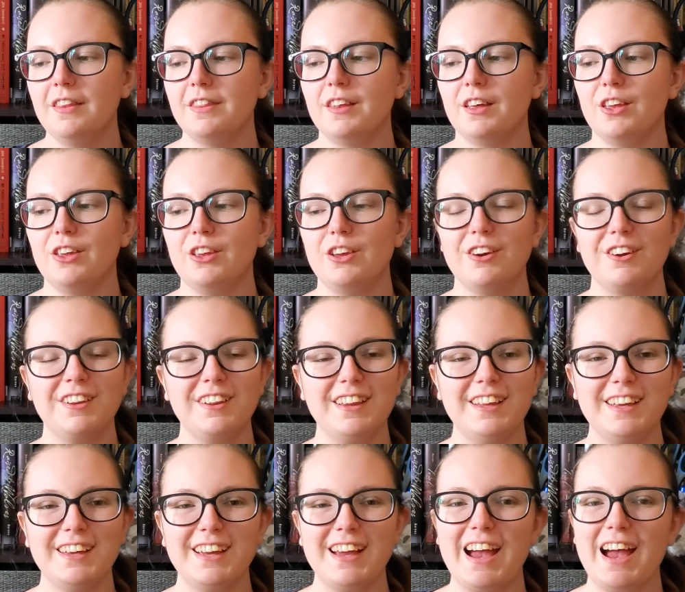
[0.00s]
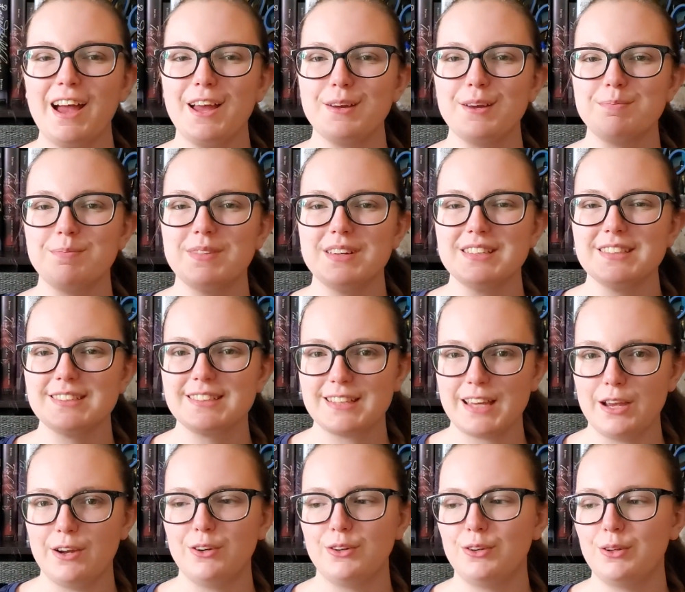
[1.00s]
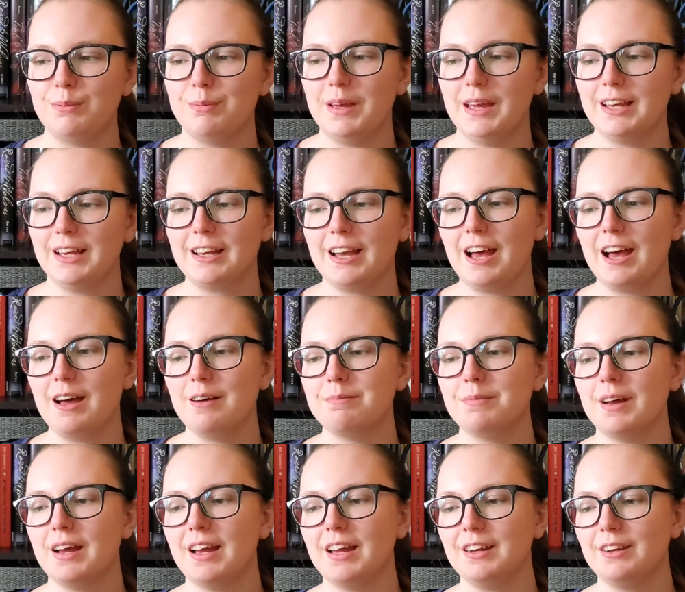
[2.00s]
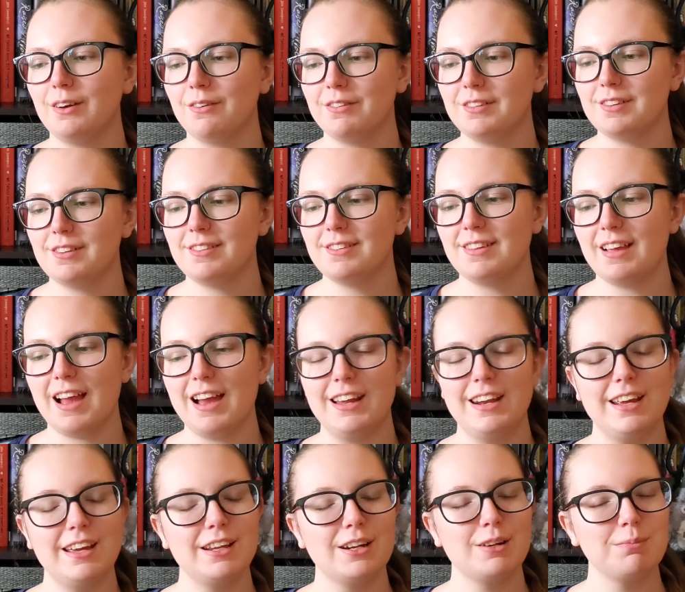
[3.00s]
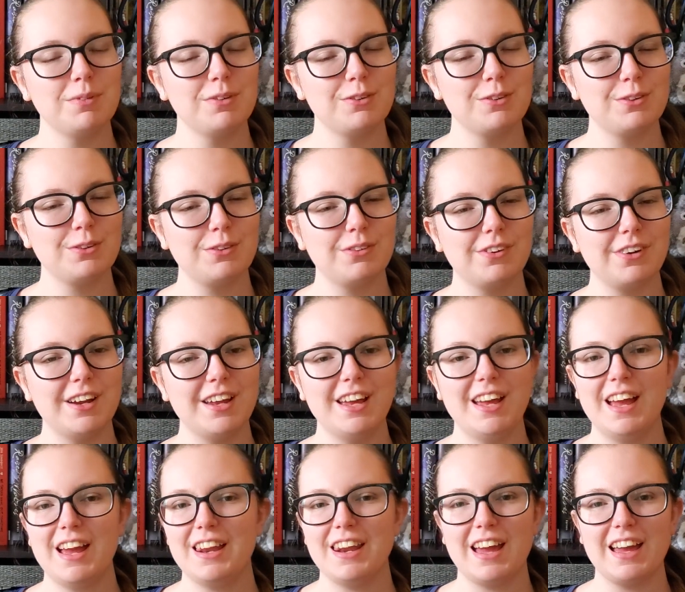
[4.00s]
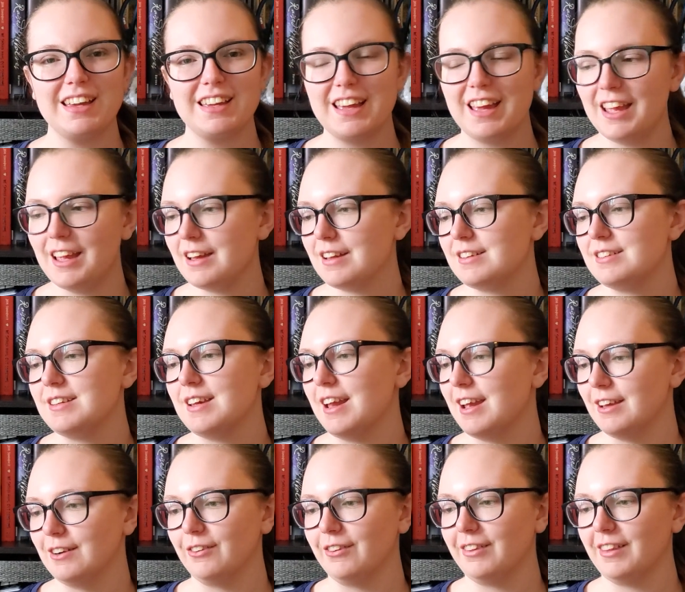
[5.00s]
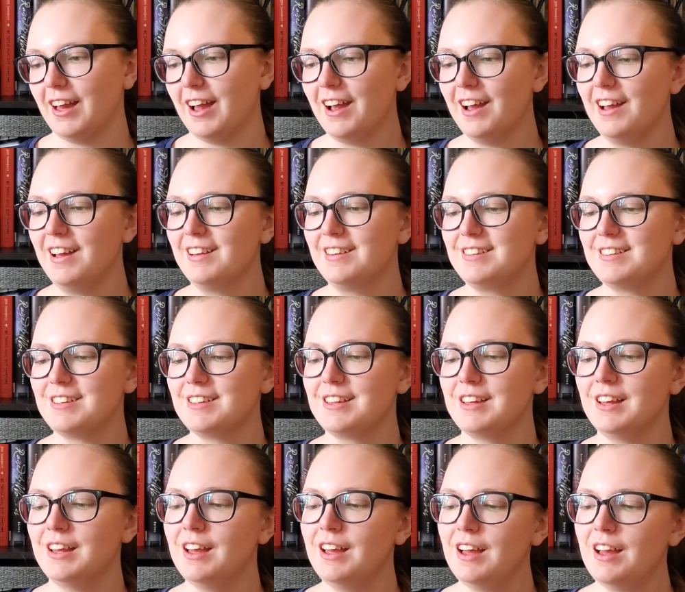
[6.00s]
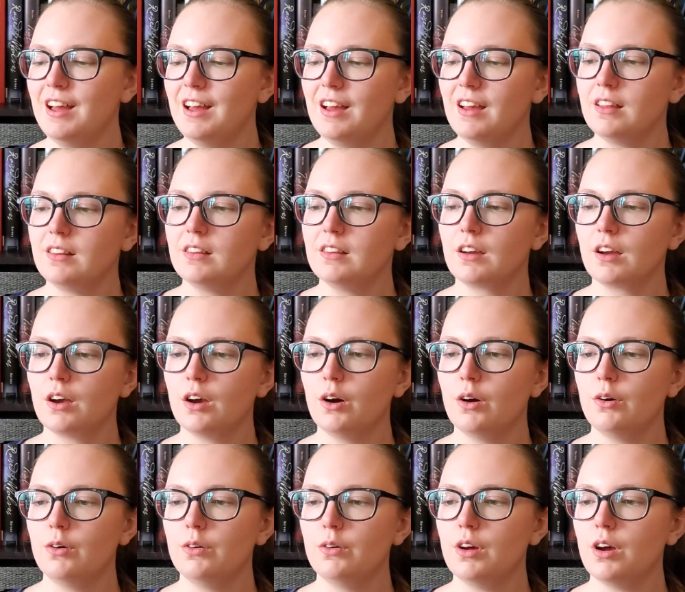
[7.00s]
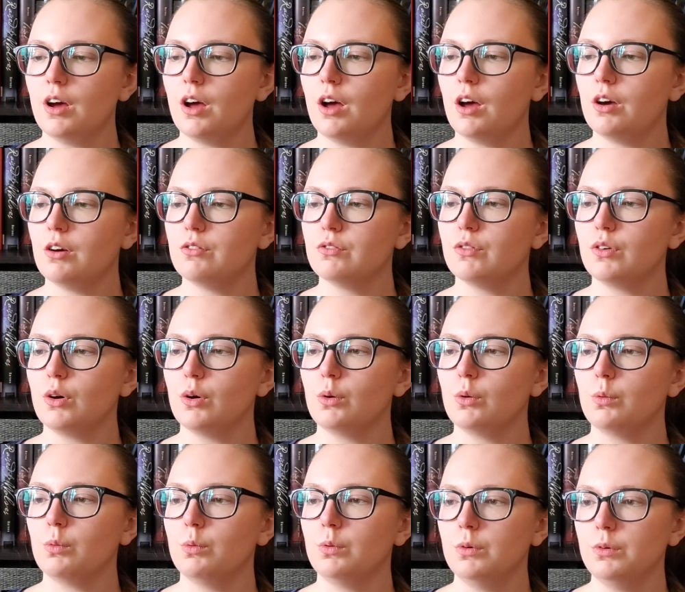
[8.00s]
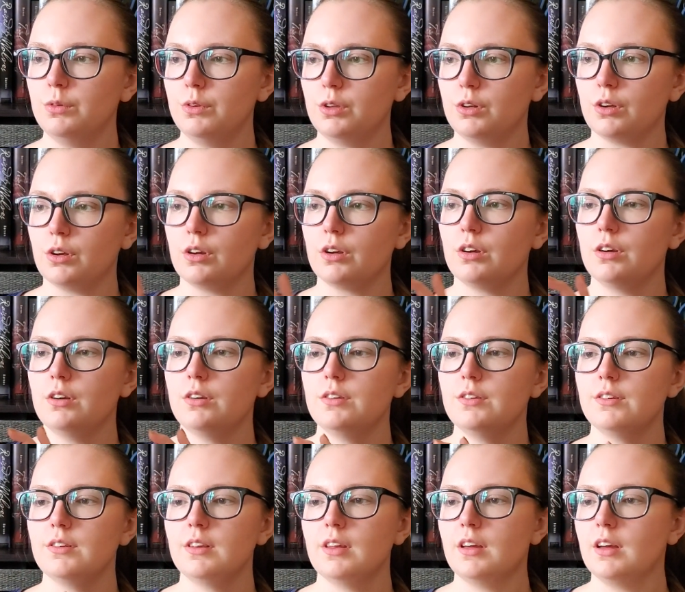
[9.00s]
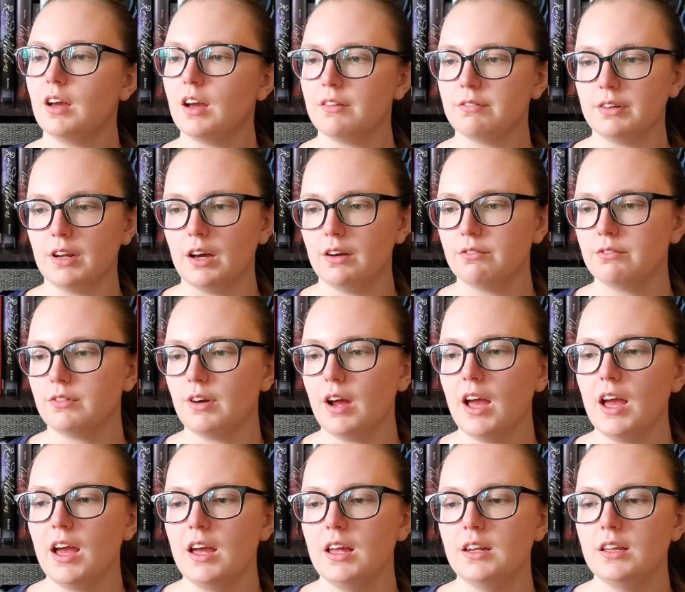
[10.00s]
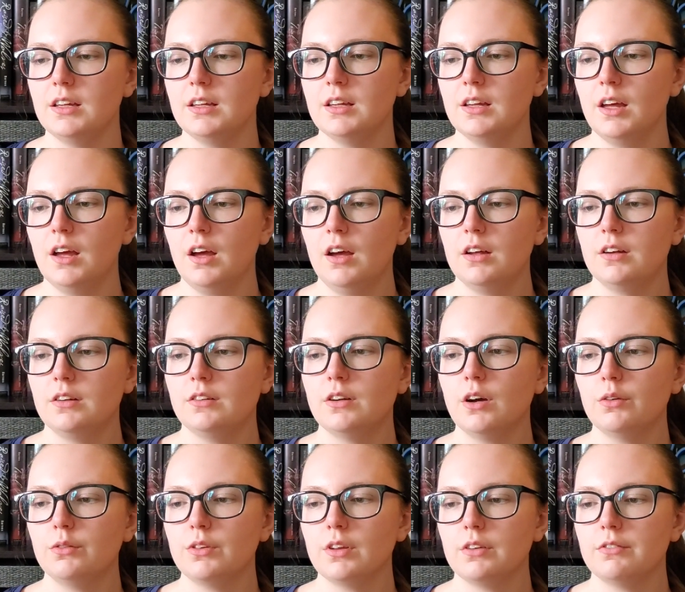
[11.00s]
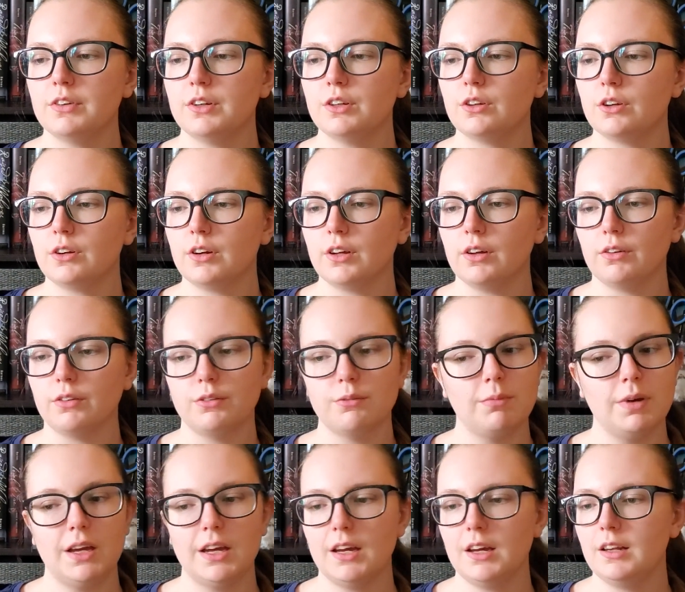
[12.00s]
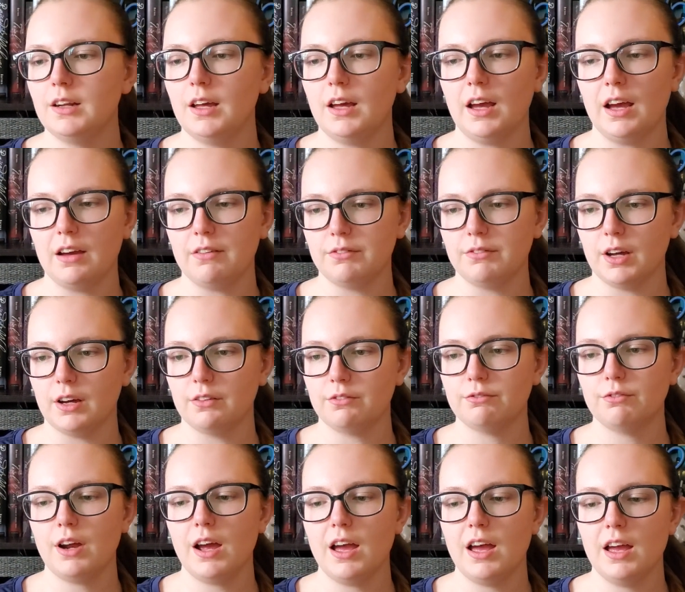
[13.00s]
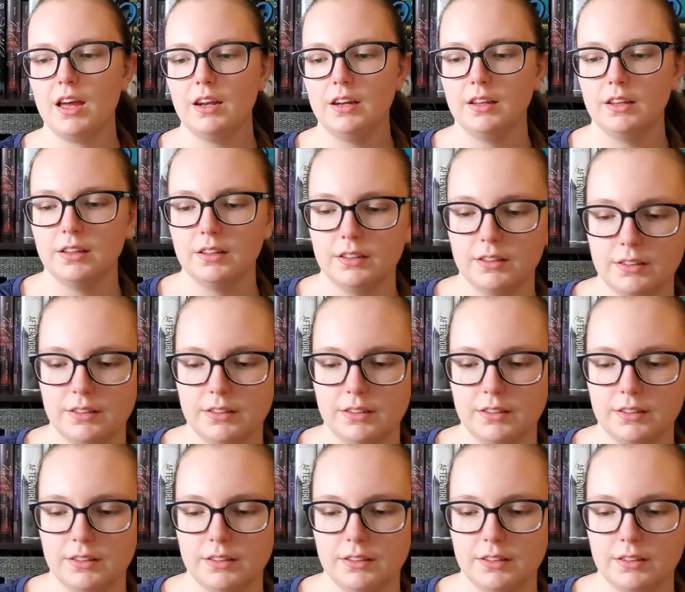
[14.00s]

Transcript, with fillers: The Yearling, I'm scared to pick up. I know it's a sad animal story and I can't handle that. The Code of Woosters, have not read. Notes of a Dirty Old Man, have not read.